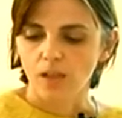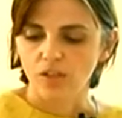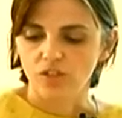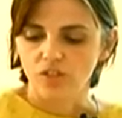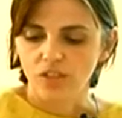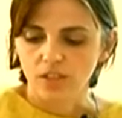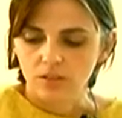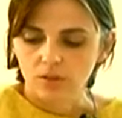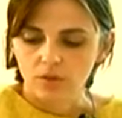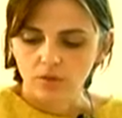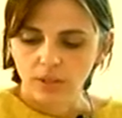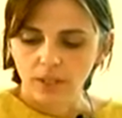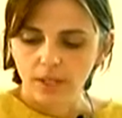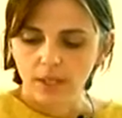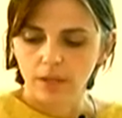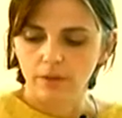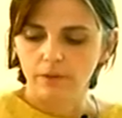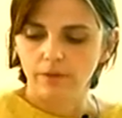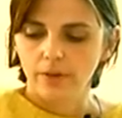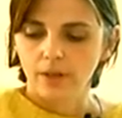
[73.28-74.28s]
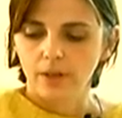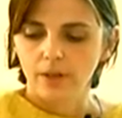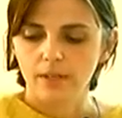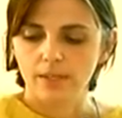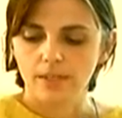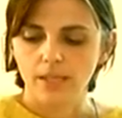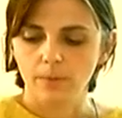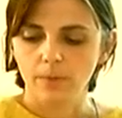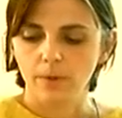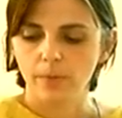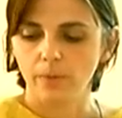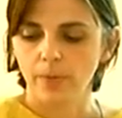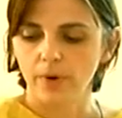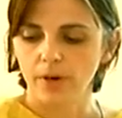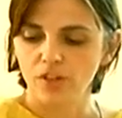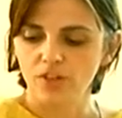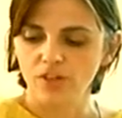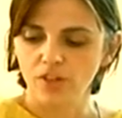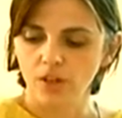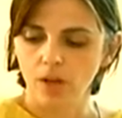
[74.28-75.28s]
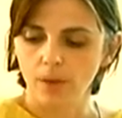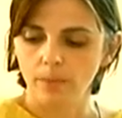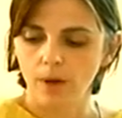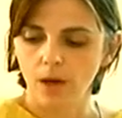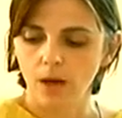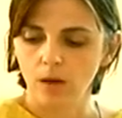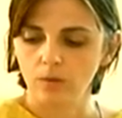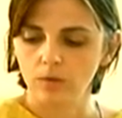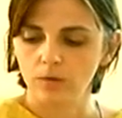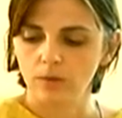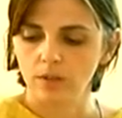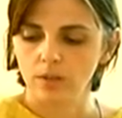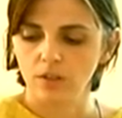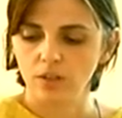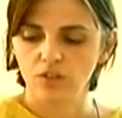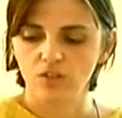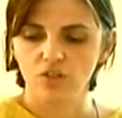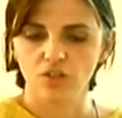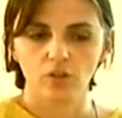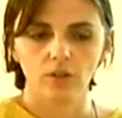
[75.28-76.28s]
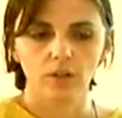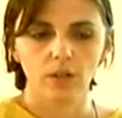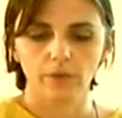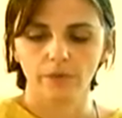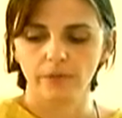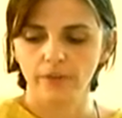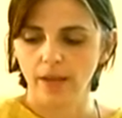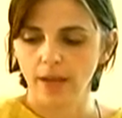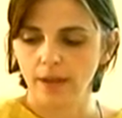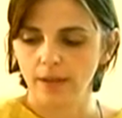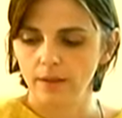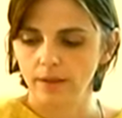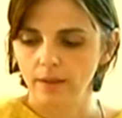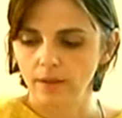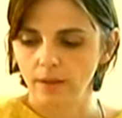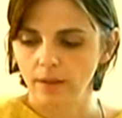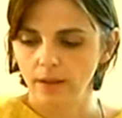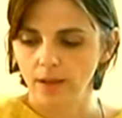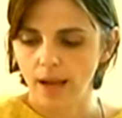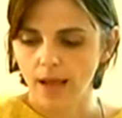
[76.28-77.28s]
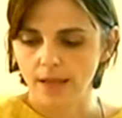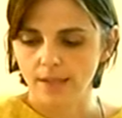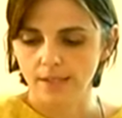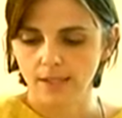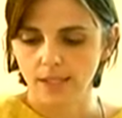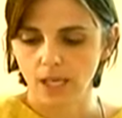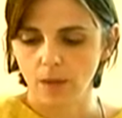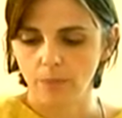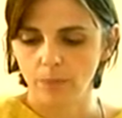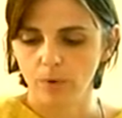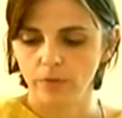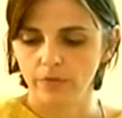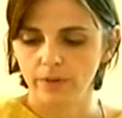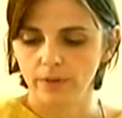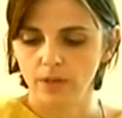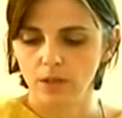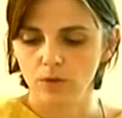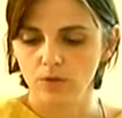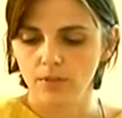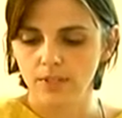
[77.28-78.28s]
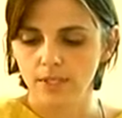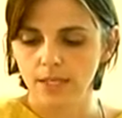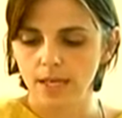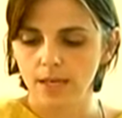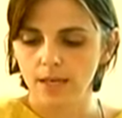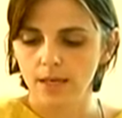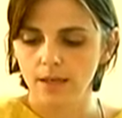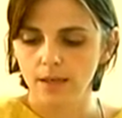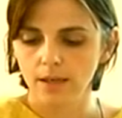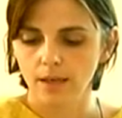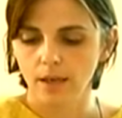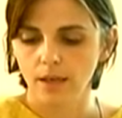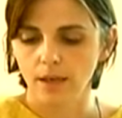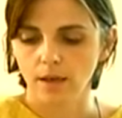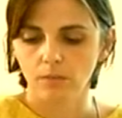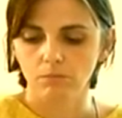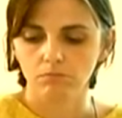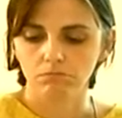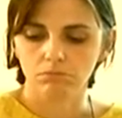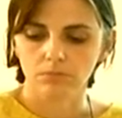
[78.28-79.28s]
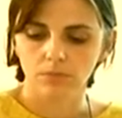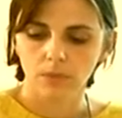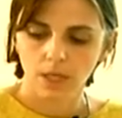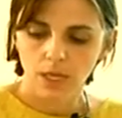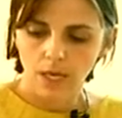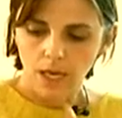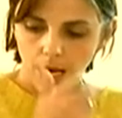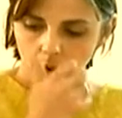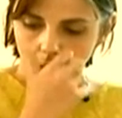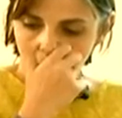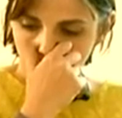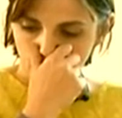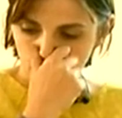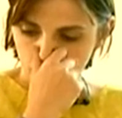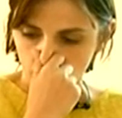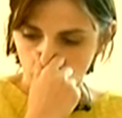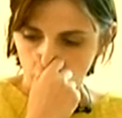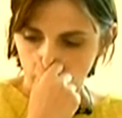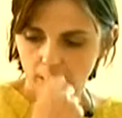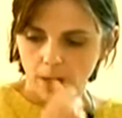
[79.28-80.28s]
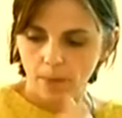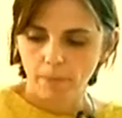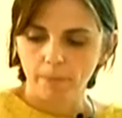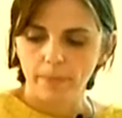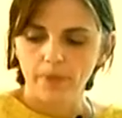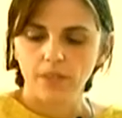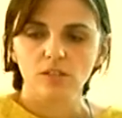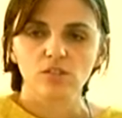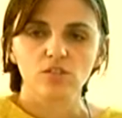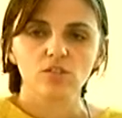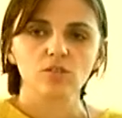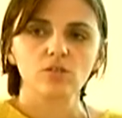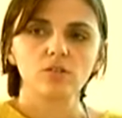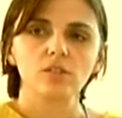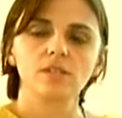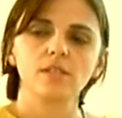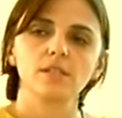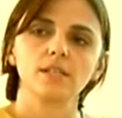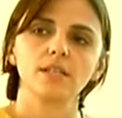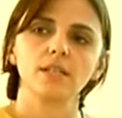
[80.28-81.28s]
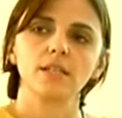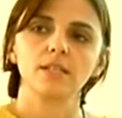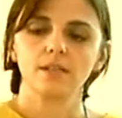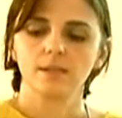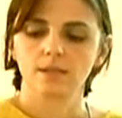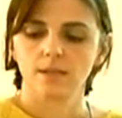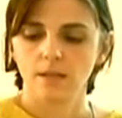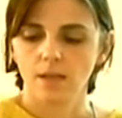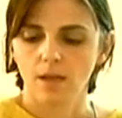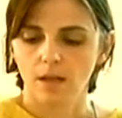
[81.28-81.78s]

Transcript: Just to give some impression about geography and landscape of Andalusia, I show some pictures. It's